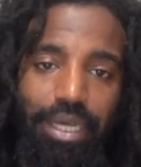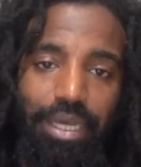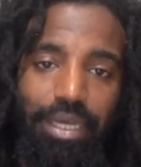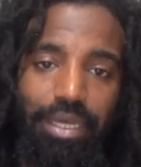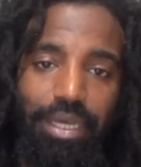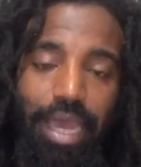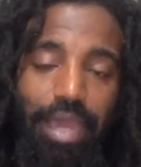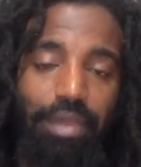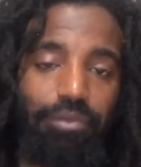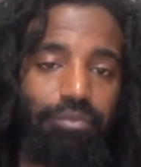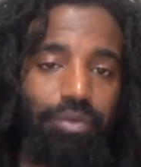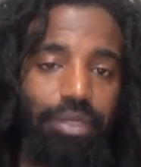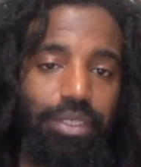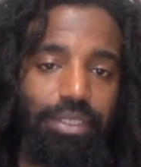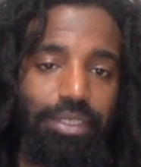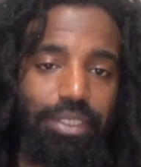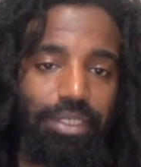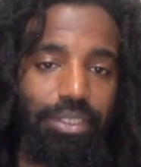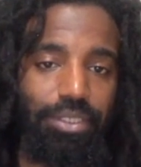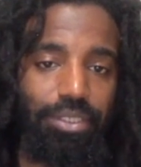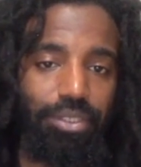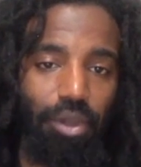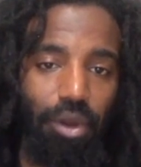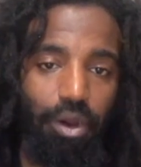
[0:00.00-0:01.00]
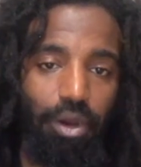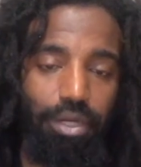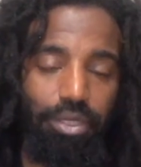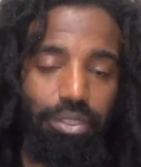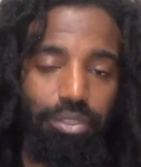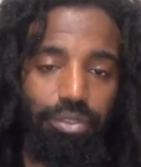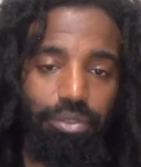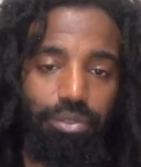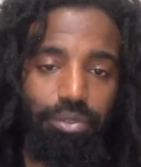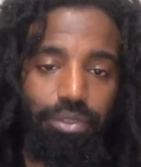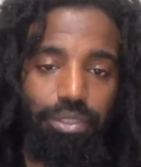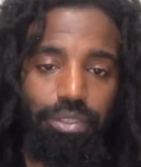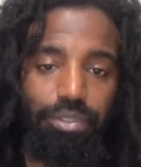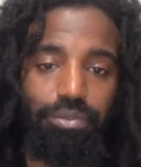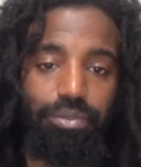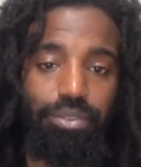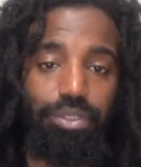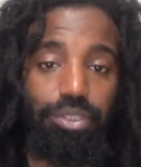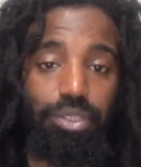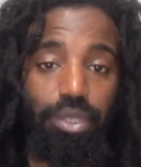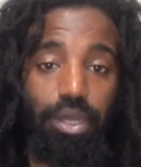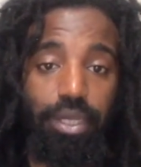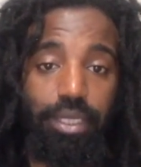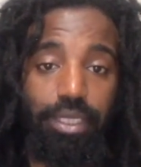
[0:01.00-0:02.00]
I read this article and it
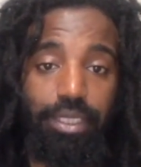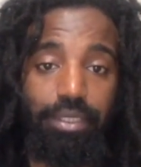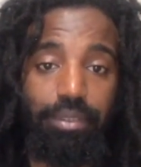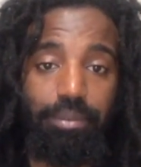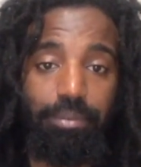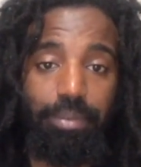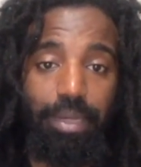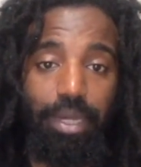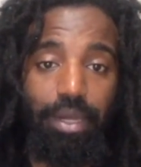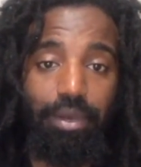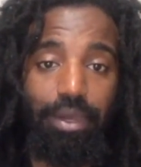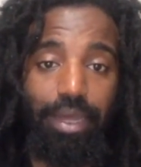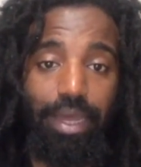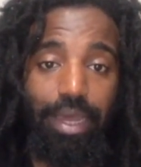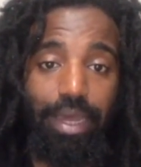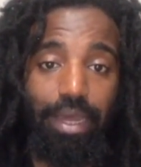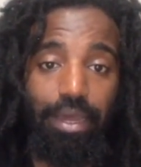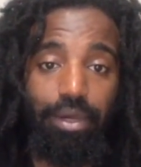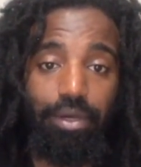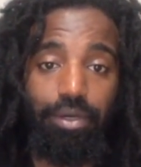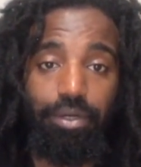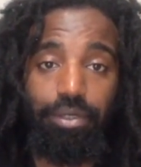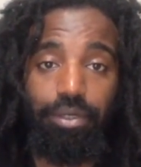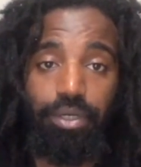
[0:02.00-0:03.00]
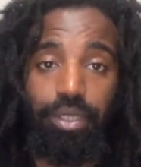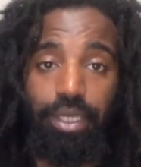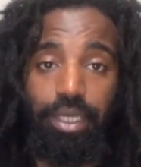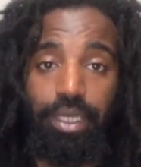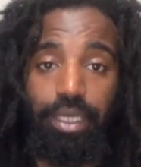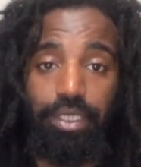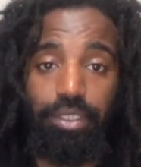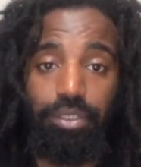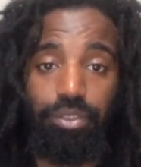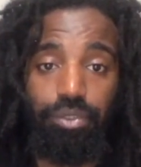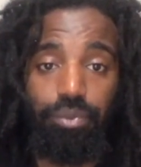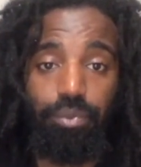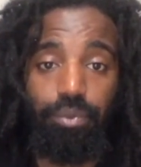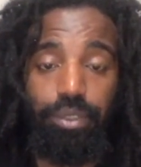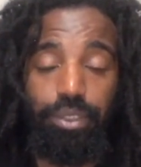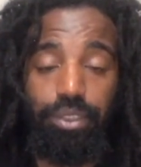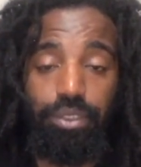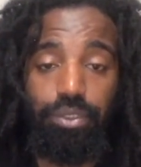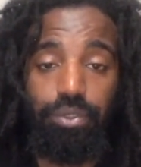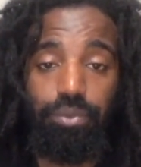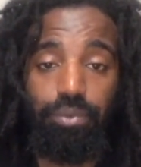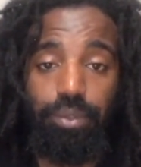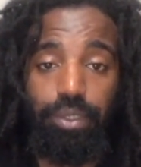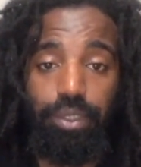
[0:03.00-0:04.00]
was talking about how in
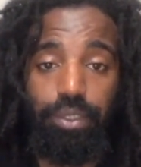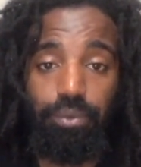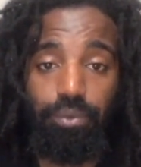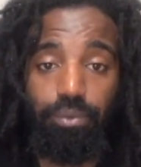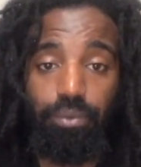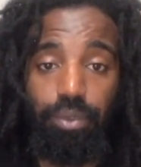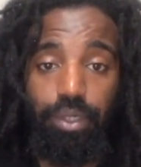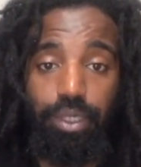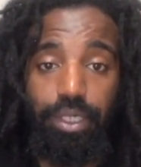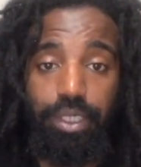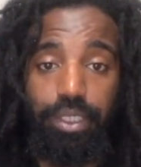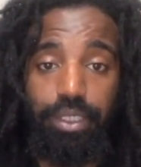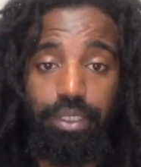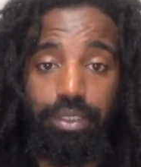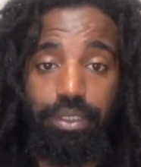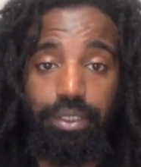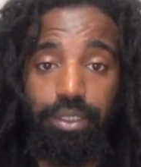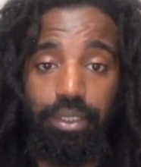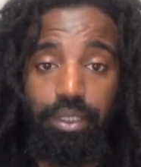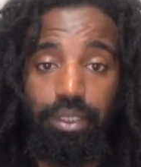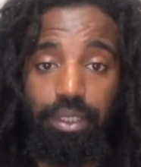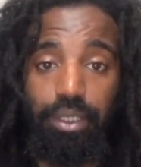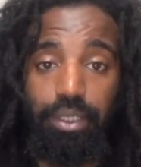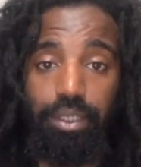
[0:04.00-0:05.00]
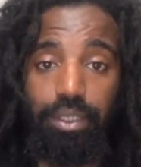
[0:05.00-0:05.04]
2021,